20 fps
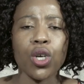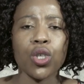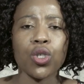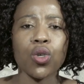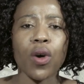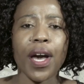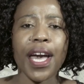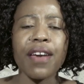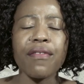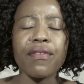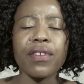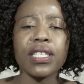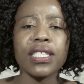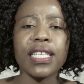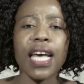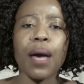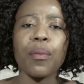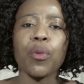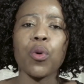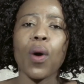So every
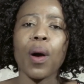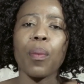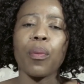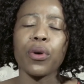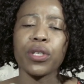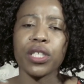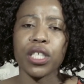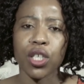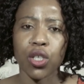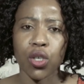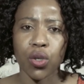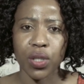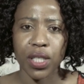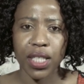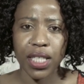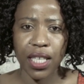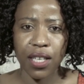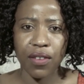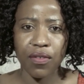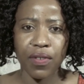time you are putting your
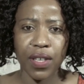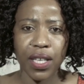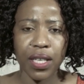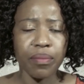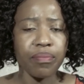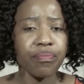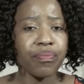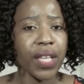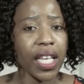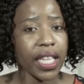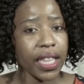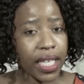CV,